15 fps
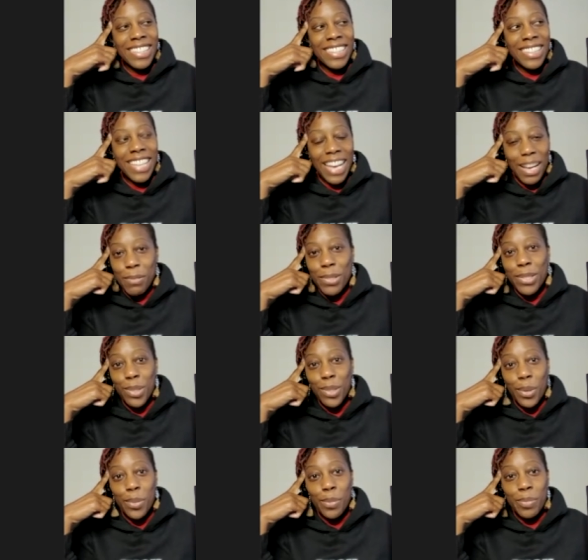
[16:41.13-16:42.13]
that was
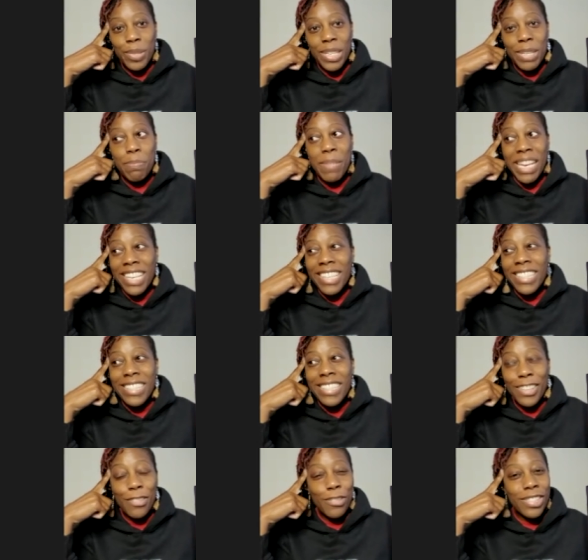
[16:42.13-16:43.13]
dope. It made a
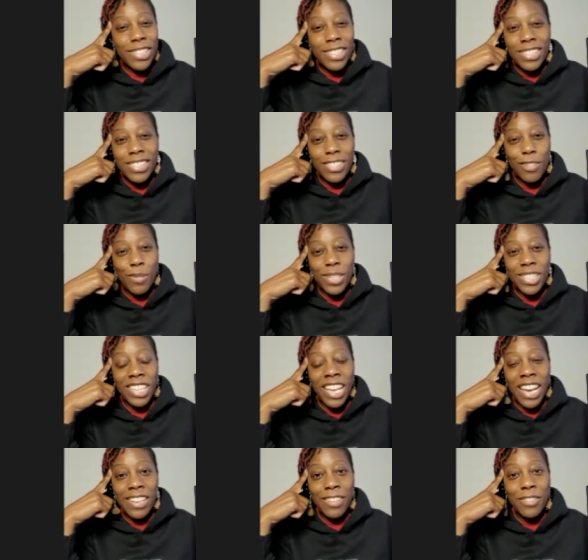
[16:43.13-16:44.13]
difference in someone's
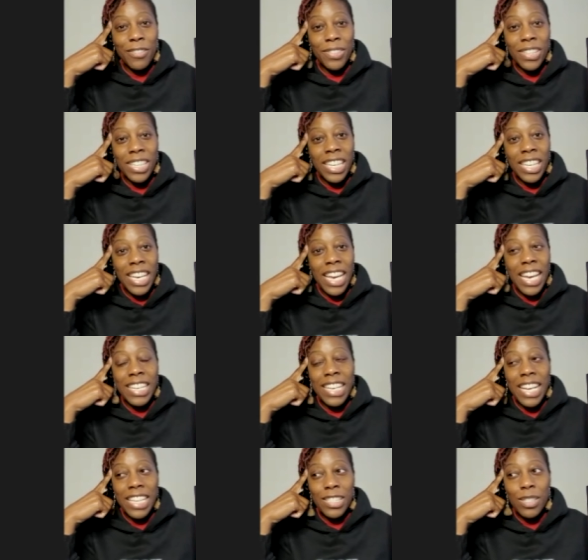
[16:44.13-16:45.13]
life
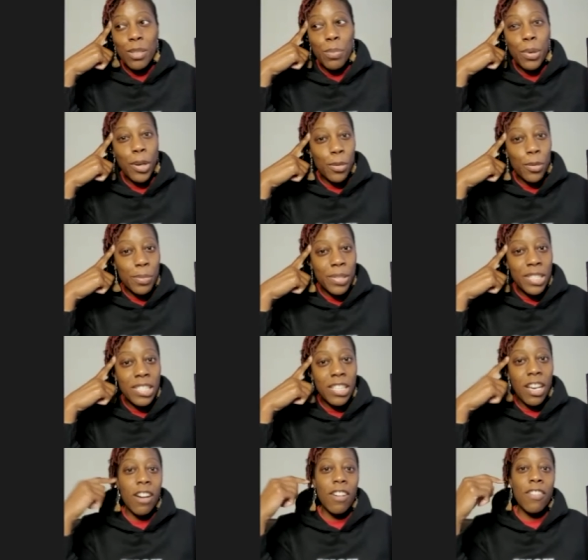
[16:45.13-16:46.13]
and that's the purpose
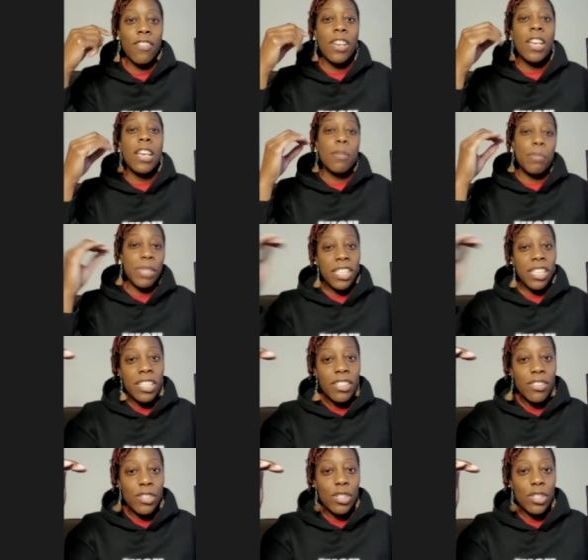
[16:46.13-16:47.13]
of Be the
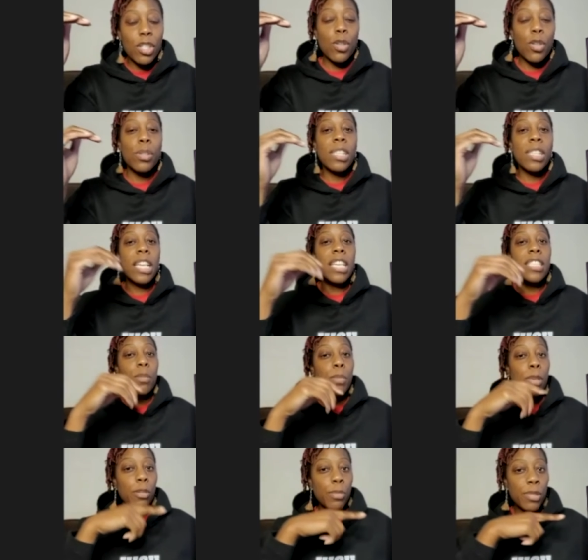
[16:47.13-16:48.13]
Difference clothing. That's the
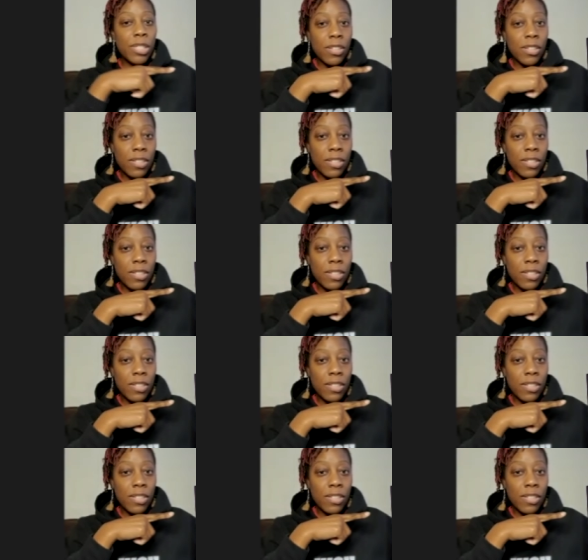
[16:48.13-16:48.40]
purpose of